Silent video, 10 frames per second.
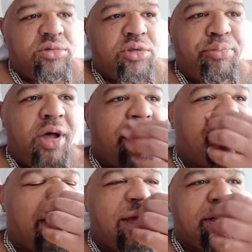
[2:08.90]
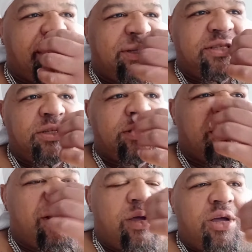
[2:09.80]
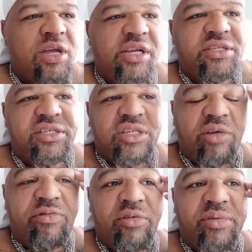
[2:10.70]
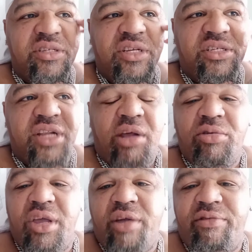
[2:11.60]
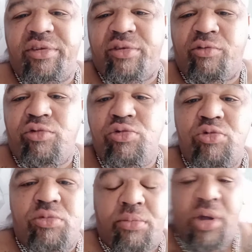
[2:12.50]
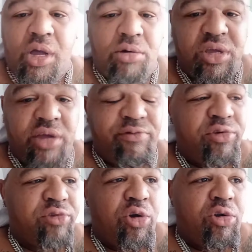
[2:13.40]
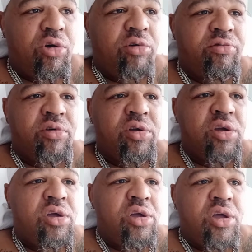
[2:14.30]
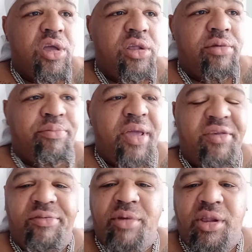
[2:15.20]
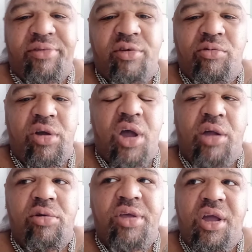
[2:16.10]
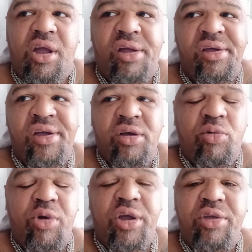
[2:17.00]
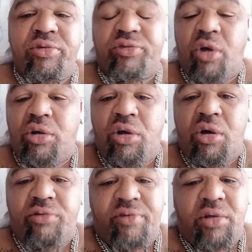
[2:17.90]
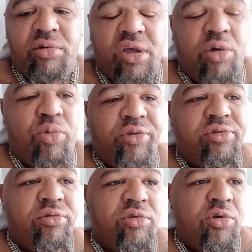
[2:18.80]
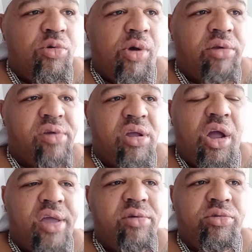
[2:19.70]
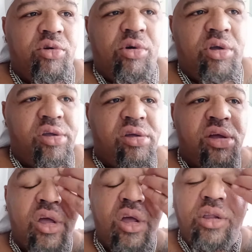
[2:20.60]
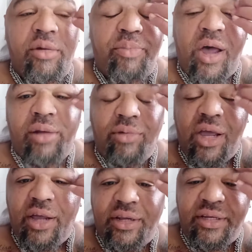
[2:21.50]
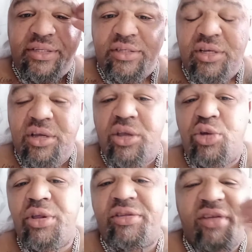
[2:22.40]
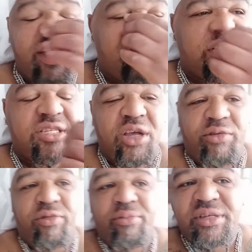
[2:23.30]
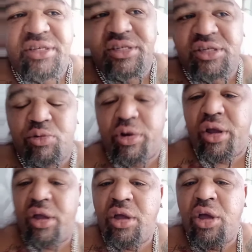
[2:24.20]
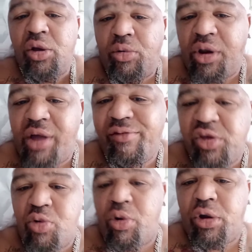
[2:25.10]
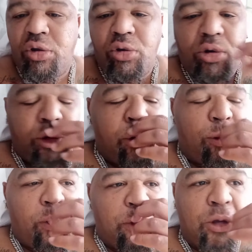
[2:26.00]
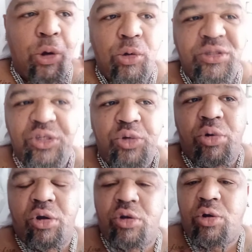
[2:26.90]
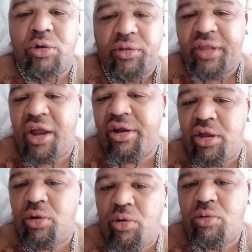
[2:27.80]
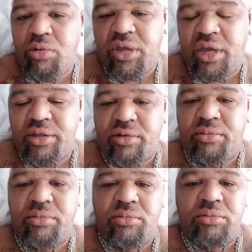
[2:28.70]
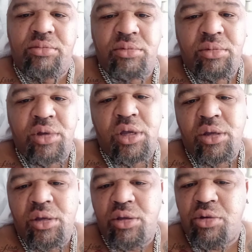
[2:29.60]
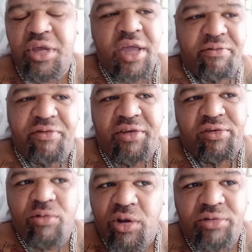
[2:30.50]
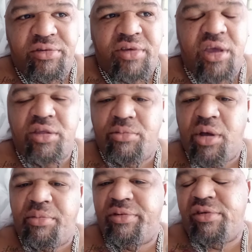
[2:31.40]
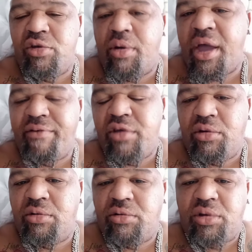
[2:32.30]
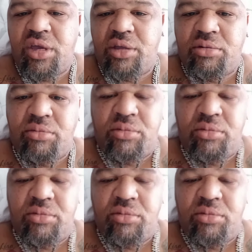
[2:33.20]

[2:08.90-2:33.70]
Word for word: The bottom line is get yourself in a position. I don't care if it's a room, I don't care if you start off in the basement or somewhere, I don't care where you start off, I don't care what you do, I don't care how you do it the bottom line is you need to get yourself in a position where whatever you're working on, the goals that you're working on, they're in your own kingdom. You can't fix someone else's kingdom up until you have your own kingdom.